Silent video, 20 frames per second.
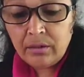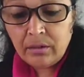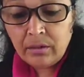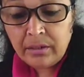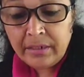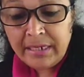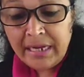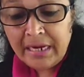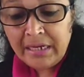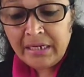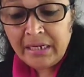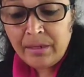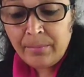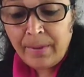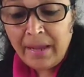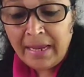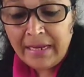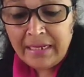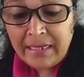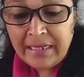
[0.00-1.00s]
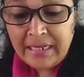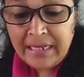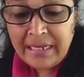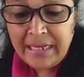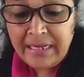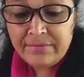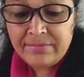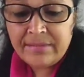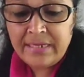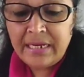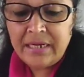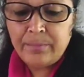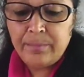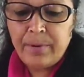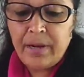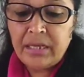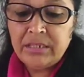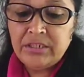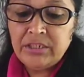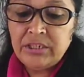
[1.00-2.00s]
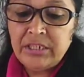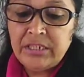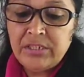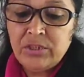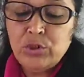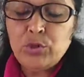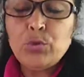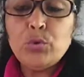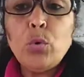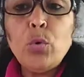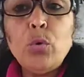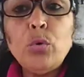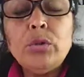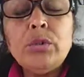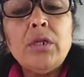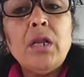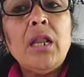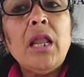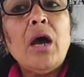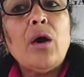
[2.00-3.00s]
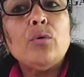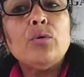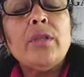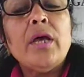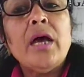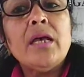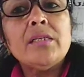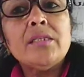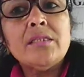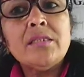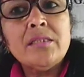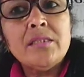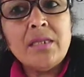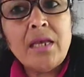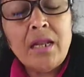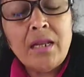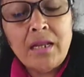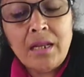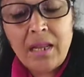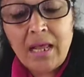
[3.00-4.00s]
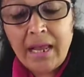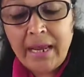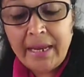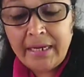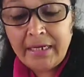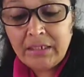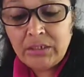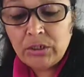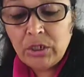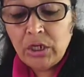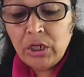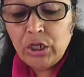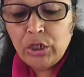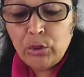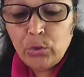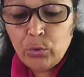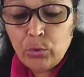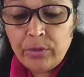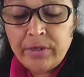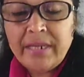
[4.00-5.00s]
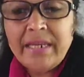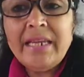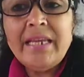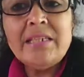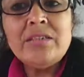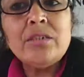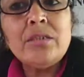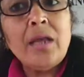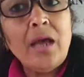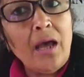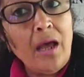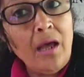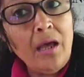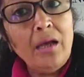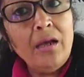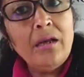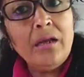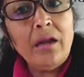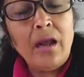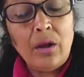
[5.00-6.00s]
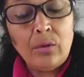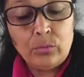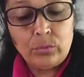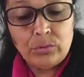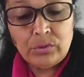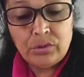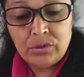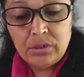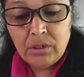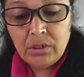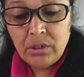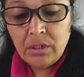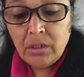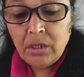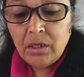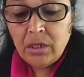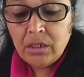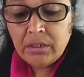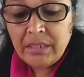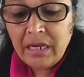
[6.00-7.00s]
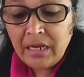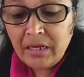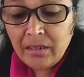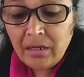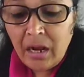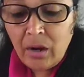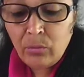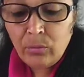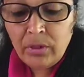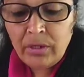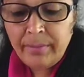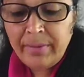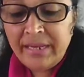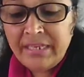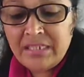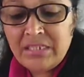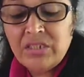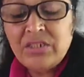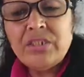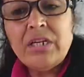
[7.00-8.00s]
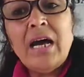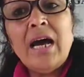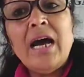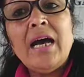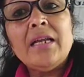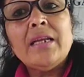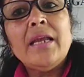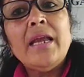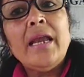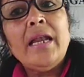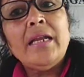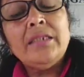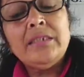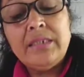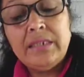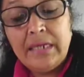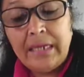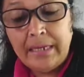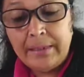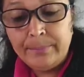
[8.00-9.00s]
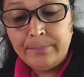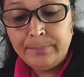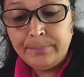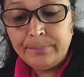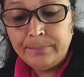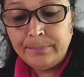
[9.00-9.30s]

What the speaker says: created by leaves and branches don't allow the sunlight to reach the ground. The ground remains dark and damp.